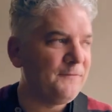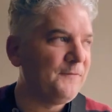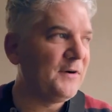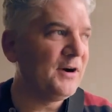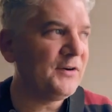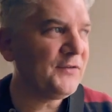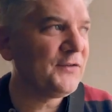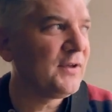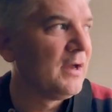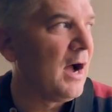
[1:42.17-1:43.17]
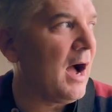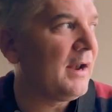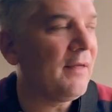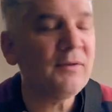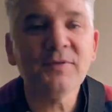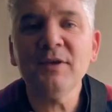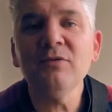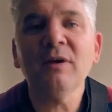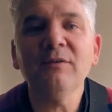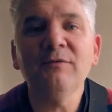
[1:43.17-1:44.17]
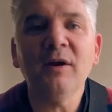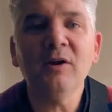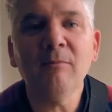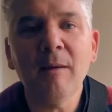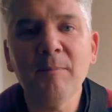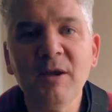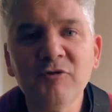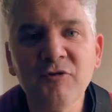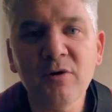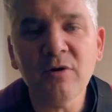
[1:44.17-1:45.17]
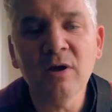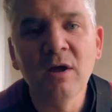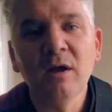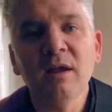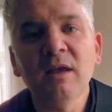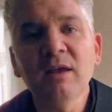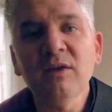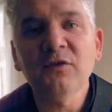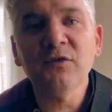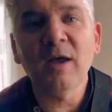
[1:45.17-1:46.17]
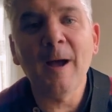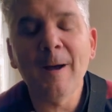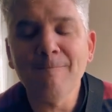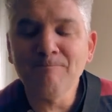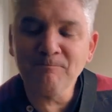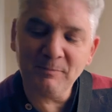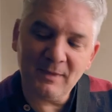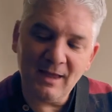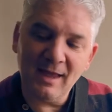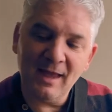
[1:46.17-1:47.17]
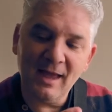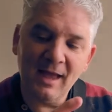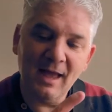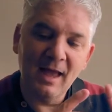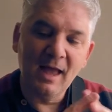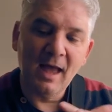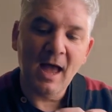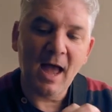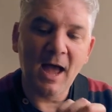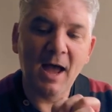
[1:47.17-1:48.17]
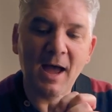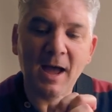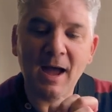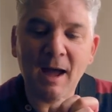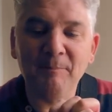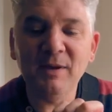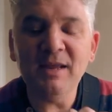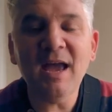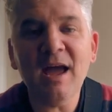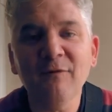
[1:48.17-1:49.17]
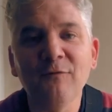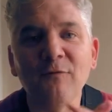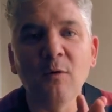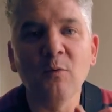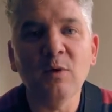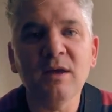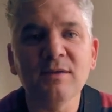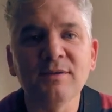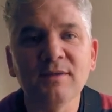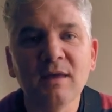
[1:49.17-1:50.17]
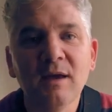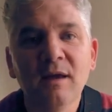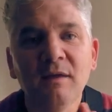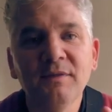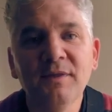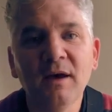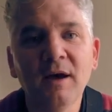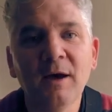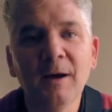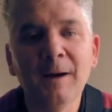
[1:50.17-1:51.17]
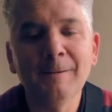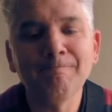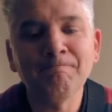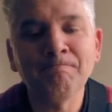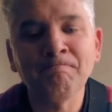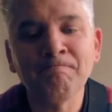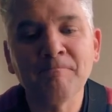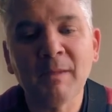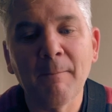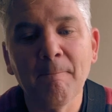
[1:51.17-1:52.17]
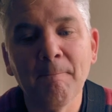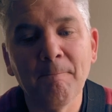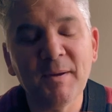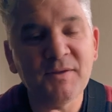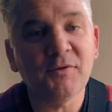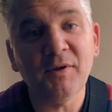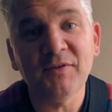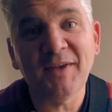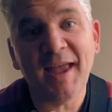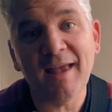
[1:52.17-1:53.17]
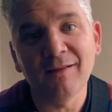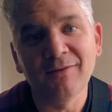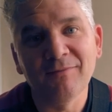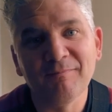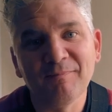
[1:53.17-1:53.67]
first, another thing you can find on my Patreon is a PDF with the pentatonic scales